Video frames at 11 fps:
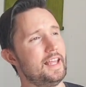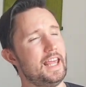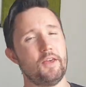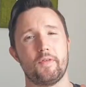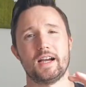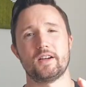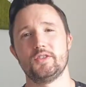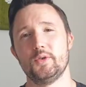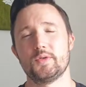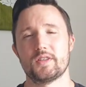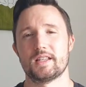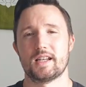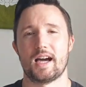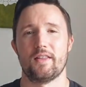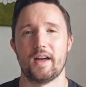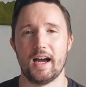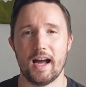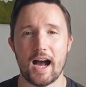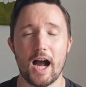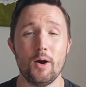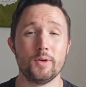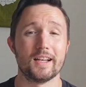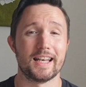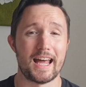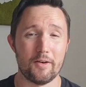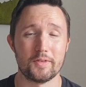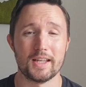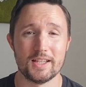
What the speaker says: if I could do something like that, I would have laughed